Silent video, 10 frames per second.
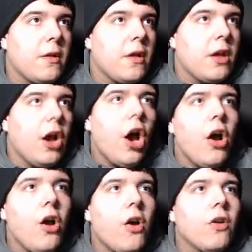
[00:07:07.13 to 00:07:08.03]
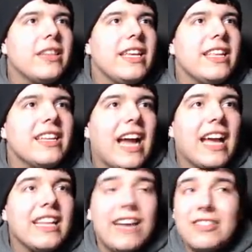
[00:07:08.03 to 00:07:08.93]
Oh, Thielen! I
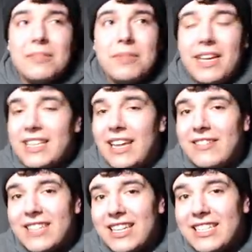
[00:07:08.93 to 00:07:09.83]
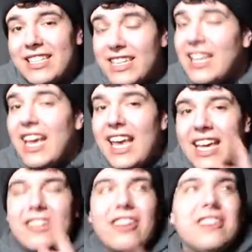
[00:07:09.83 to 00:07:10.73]
that was a pick. That was honest. He's he
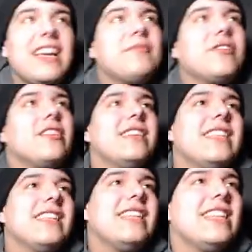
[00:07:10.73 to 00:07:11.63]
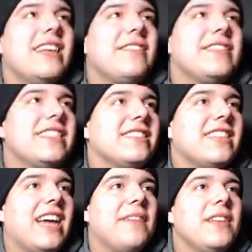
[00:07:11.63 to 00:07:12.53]
knows that I'm throwing it to Thielen every single
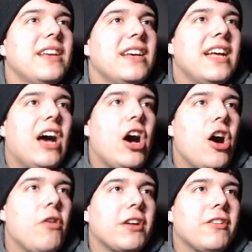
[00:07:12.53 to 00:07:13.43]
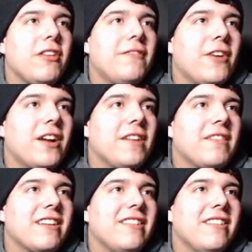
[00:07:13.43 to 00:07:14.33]
time. Oh, we're going for it. We're
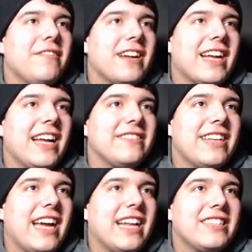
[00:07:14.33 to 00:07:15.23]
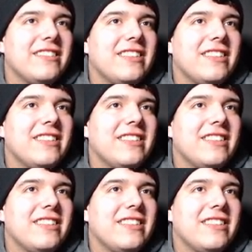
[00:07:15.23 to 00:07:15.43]
going for it, guys. We got to.